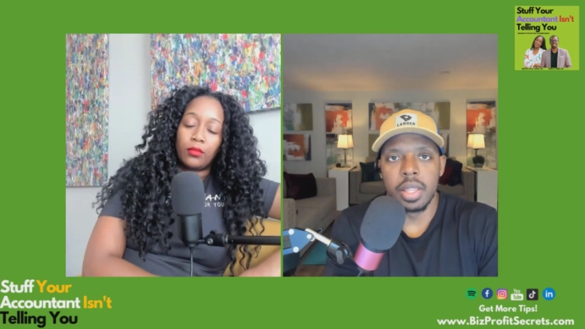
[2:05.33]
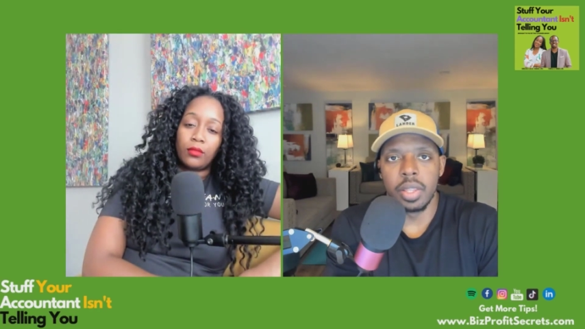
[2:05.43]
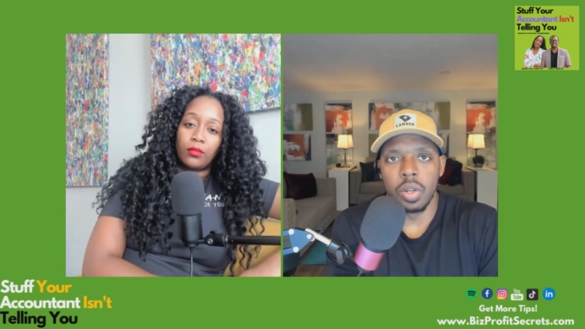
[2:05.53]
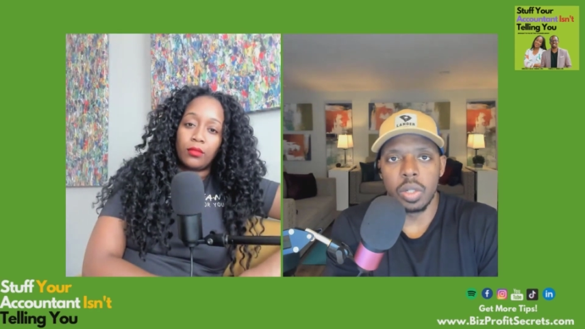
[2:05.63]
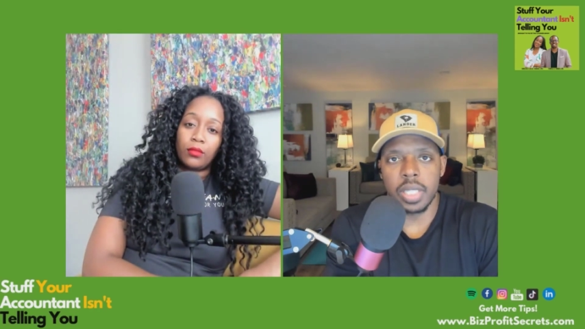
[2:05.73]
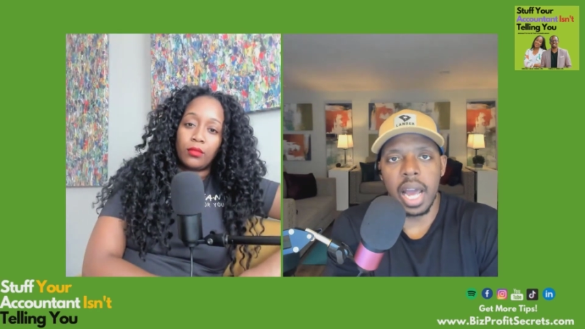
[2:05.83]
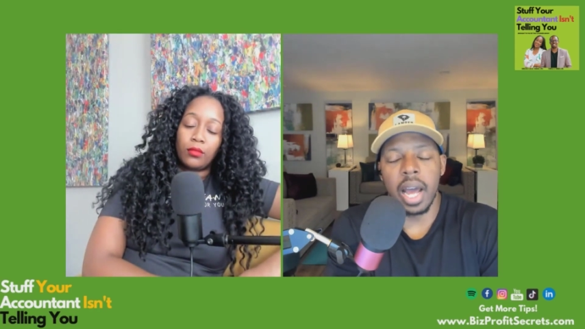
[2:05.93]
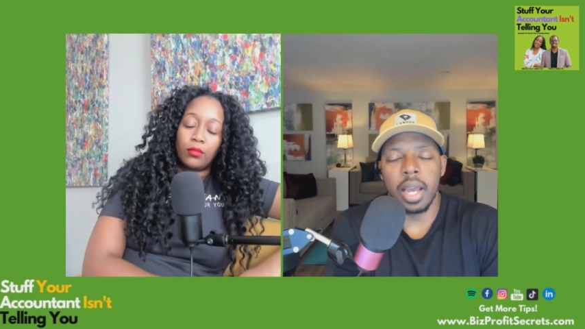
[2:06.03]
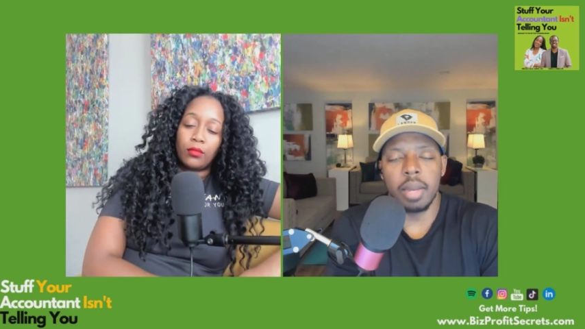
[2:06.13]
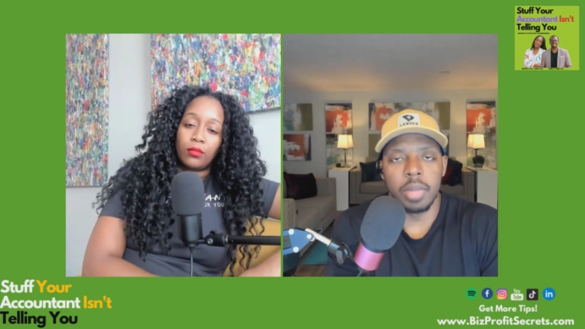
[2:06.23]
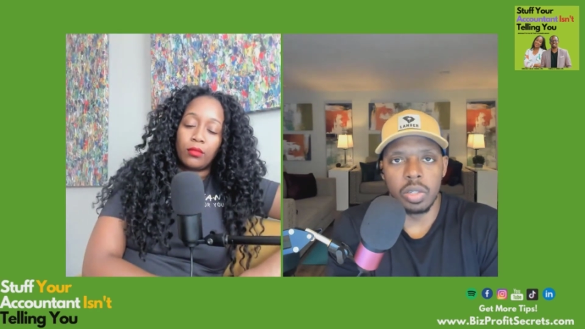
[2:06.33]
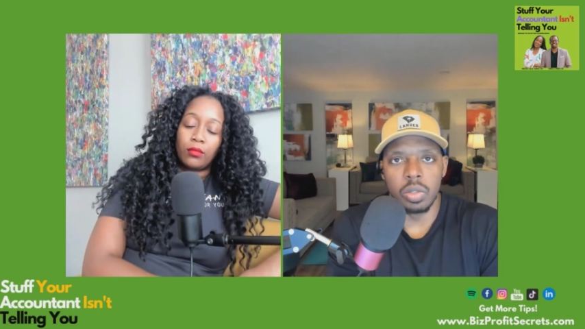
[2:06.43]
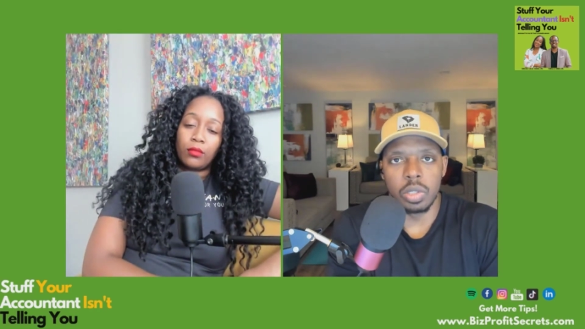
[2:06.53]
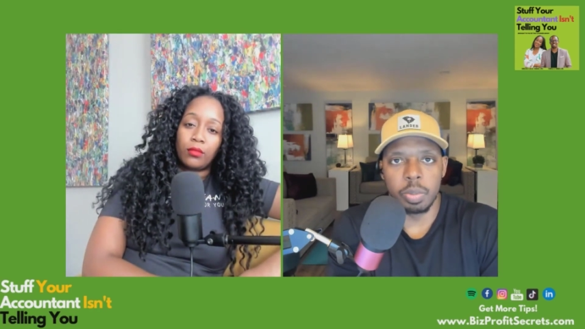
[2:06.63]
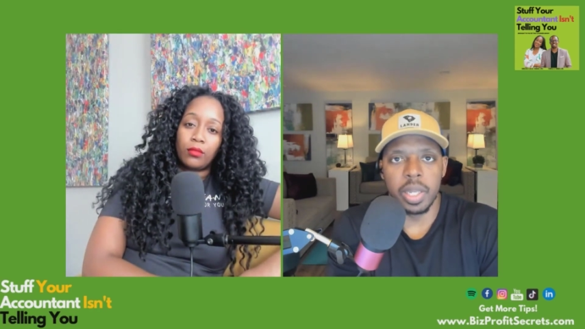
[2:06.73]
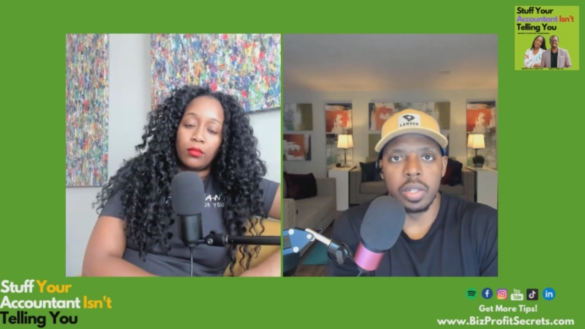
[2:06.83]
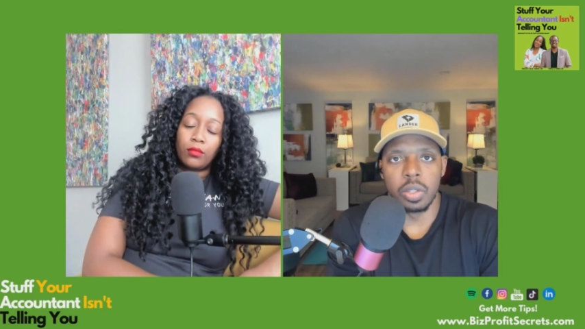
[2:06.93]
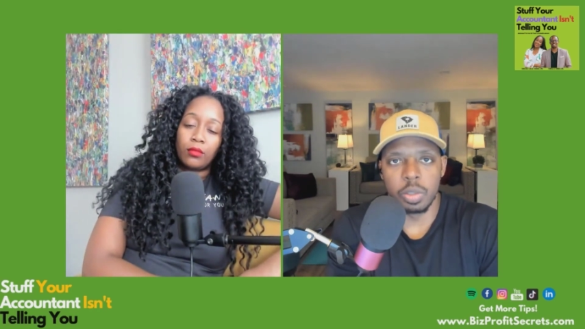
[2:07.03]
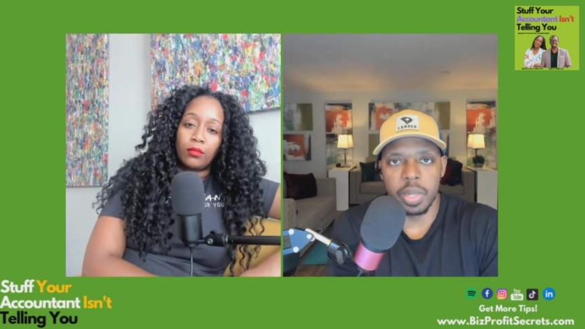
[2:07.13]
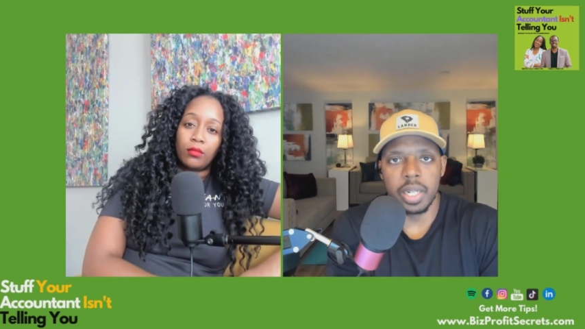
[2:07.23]
Speaker 1: your time that you spent
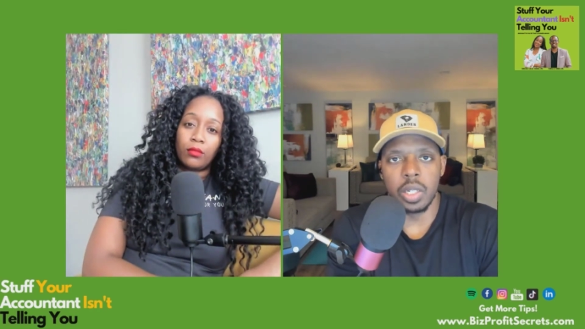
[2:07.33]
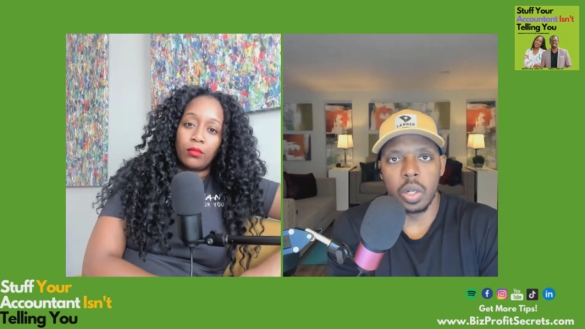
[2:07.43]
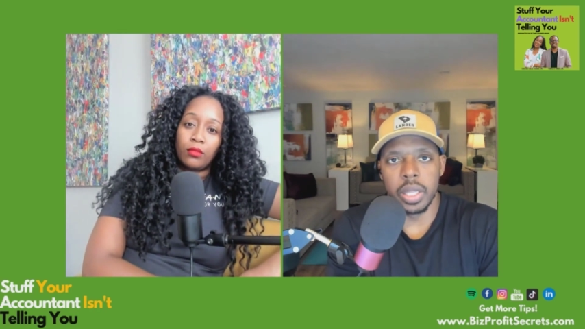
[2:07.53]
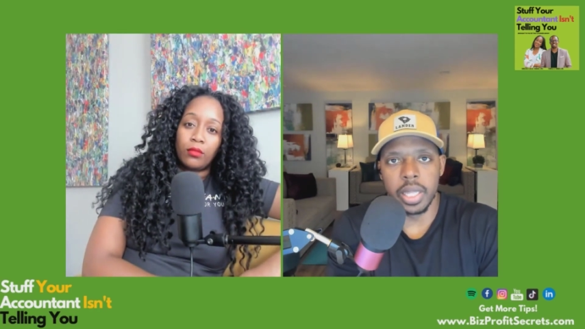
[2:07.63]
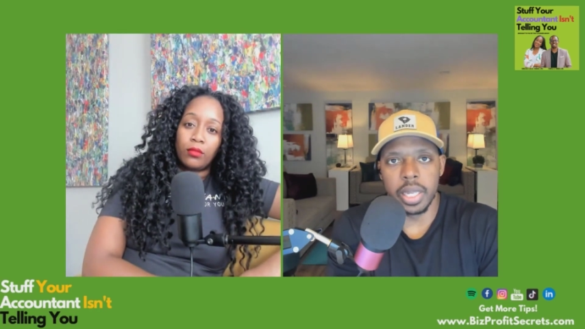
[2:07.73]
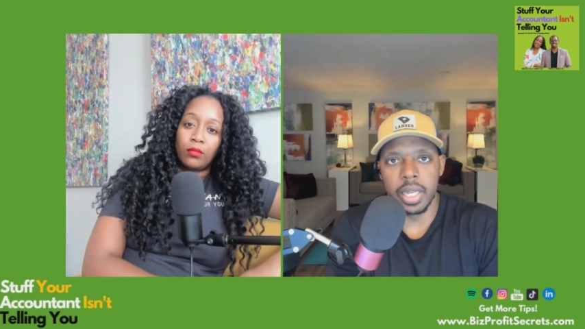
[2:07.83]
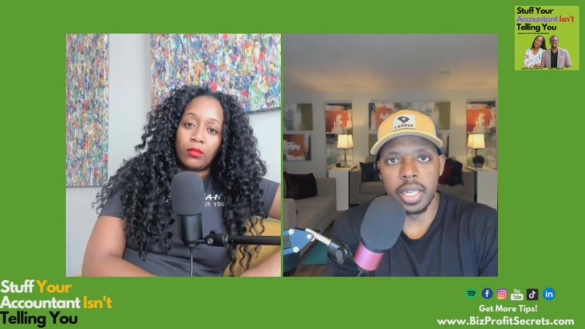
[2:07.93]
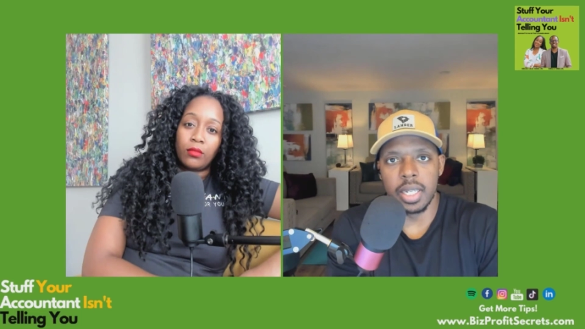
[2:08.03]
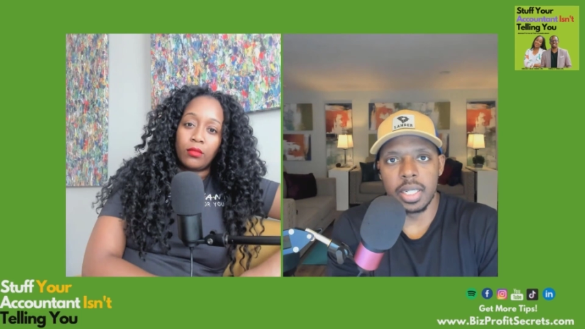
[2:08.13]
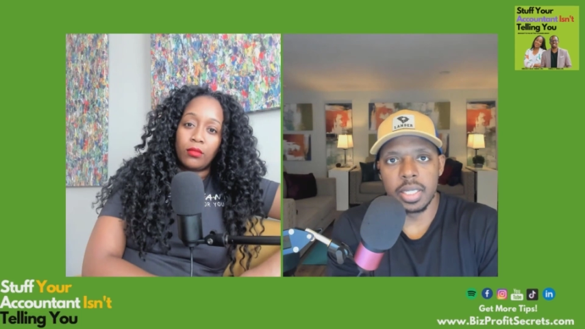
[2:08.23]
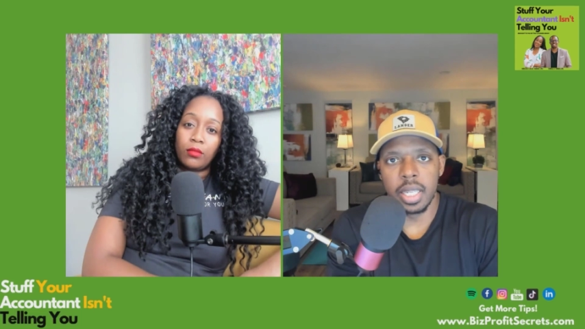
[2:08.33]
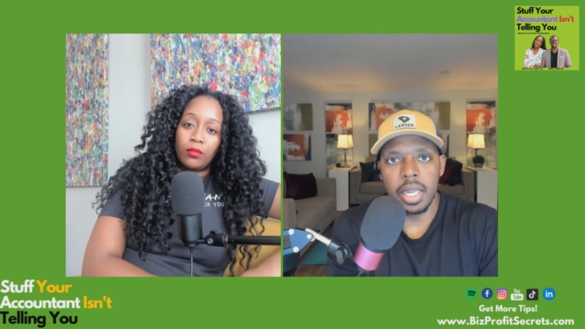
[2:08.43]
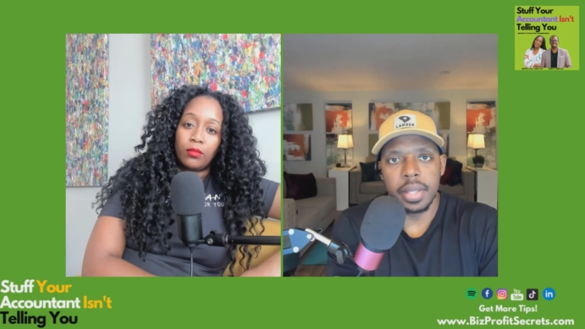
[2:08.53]
you're spending on things